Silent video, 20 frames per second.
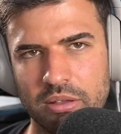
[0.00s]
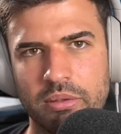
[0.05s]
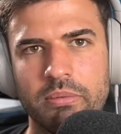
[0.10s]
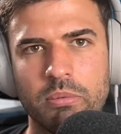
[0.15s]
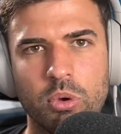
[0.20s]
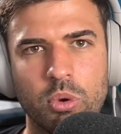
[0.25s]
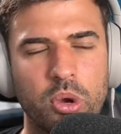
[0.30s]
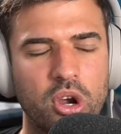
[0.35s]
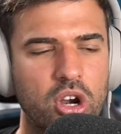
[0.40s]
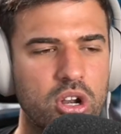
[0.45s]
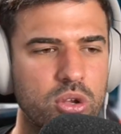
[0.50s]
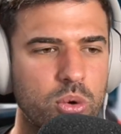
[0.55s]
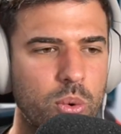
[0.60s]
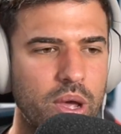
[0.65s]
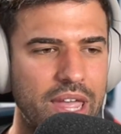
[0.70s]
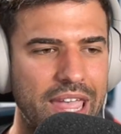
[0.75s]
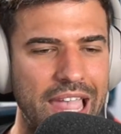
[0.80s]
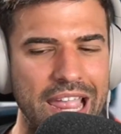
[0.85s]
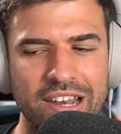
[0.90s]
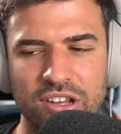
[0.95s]
we're going
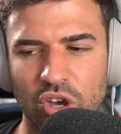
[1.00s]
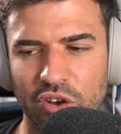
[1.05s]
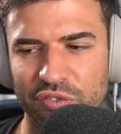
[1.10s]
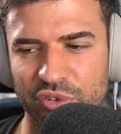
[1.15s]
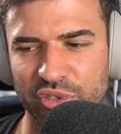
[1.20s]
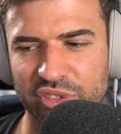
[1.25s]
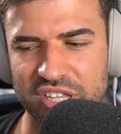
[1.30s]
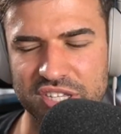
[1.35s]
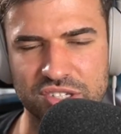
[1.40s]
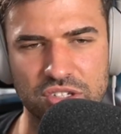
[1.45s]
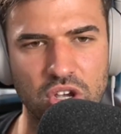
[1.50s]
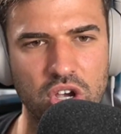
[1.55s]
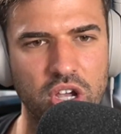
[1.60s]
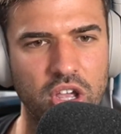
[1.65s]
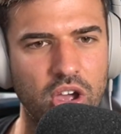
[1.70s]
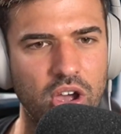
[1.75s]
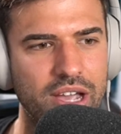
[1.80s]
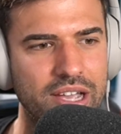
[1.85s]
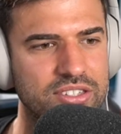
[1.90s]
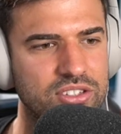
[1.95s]
to end off with this song,
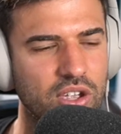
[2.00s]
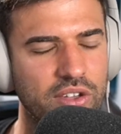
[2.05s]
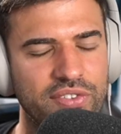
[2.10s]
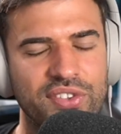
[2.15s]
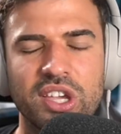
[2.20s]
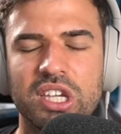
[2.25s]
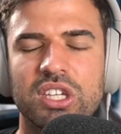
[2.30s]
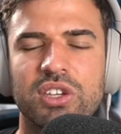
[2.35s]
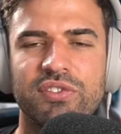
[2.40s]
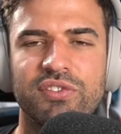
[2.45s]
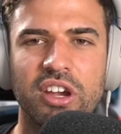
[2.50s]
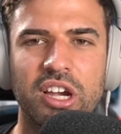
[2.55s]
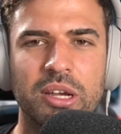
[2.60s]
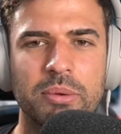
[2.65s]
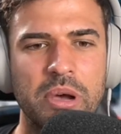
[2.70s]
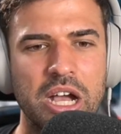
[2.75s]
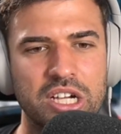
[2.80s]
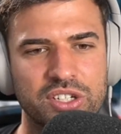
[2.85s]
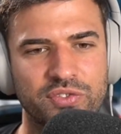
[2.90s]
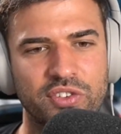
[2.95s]
guys. So thank you very
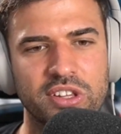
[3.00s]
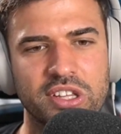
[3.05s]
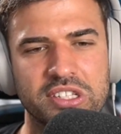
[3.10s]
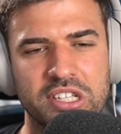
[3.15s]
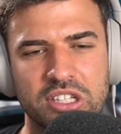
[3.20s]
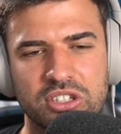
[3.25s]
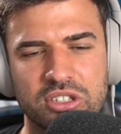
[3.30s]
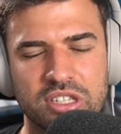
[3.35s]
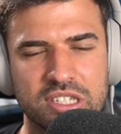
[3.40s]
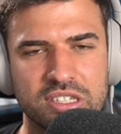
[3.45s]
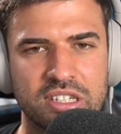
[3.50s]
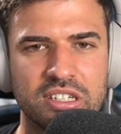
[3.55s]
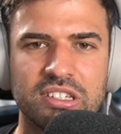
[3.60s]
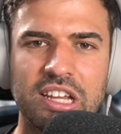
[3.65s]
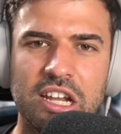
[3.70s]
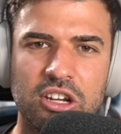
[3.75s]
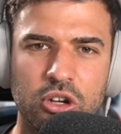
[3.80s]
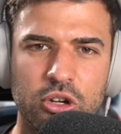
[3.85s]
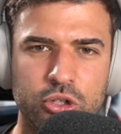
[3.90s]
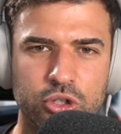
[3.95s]
much for listening to this
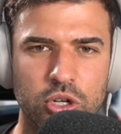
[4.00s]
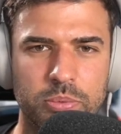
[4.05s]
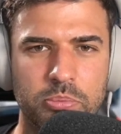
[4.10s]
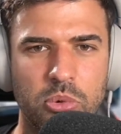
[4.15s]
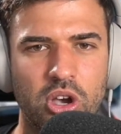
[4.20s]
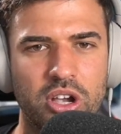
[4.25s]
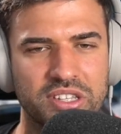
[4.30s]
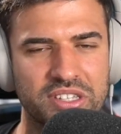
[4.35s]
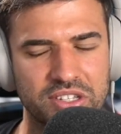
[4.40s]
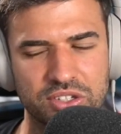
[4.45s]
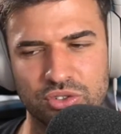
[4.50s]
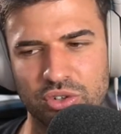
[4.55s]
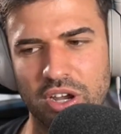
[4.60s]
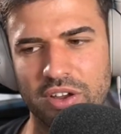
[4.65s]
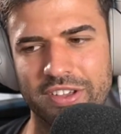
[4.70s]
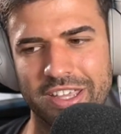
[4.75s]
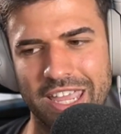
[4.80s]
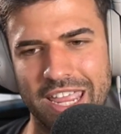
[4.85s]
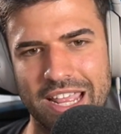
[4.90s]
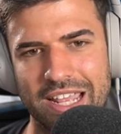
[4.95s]
Nintendo Jukebox
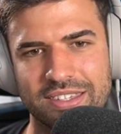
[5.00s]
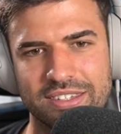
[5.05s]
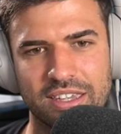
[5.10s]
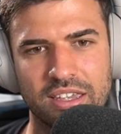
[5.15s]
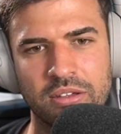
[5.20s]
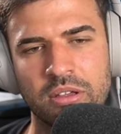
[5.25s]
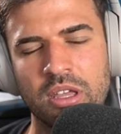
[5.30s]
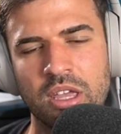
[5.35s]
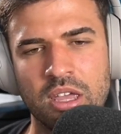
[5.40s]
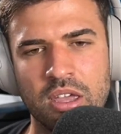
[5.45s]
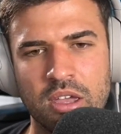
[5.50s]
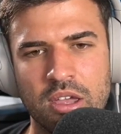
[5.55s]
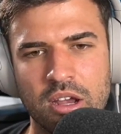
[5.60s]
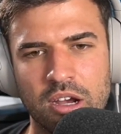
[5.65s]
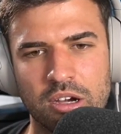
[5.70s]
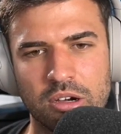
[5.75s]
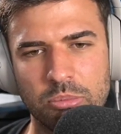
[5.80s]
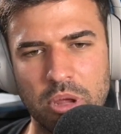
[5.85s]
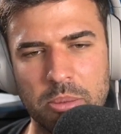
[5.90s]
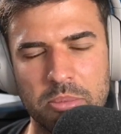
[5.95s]
Extravaganza.
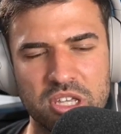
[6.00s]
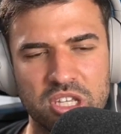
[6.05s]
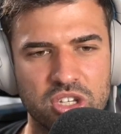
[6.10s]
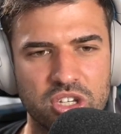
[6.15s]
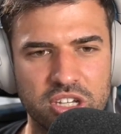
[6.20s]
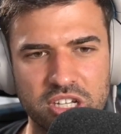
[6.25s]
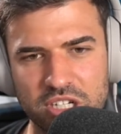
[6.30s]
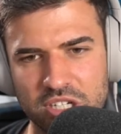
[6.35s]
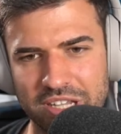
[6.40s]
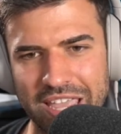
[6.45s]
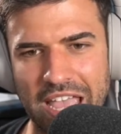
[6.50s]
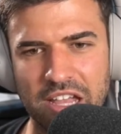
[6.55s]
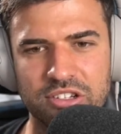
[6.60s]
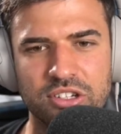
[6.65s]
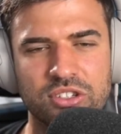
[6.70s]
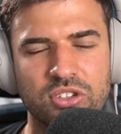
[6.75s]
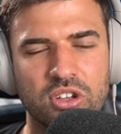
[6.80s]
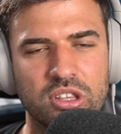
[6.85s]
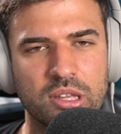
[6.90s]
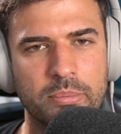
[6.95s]
Remember, you can catch us
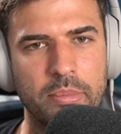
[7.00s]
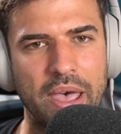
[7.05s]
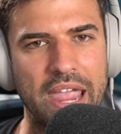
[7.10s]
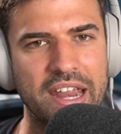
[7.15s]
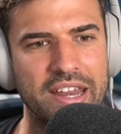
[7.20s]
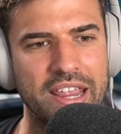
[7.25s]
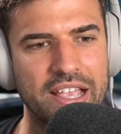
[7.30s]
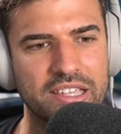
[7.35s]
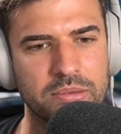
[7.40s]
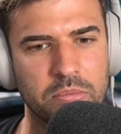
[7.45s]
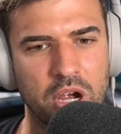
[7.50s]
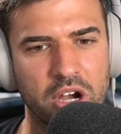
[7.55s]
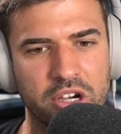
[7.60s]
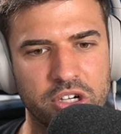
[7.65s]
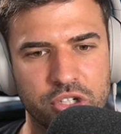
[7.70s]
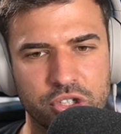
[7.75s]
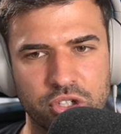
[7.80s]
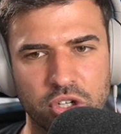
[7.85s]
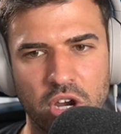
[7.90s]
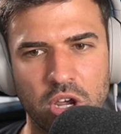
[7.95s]
on the main House of Mario
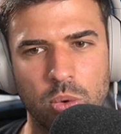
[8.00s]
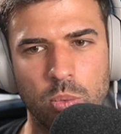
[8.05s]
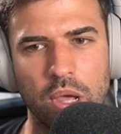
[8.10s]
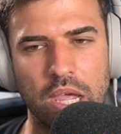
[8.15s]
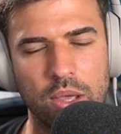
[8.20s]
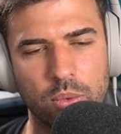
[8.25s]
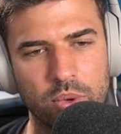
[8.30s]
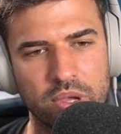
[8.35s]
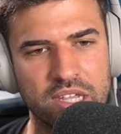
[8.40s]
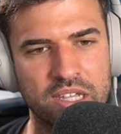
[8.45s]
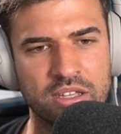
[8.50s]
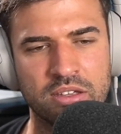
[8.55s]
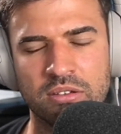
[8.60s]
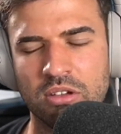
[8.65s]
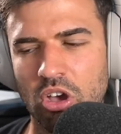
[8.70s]
show, where we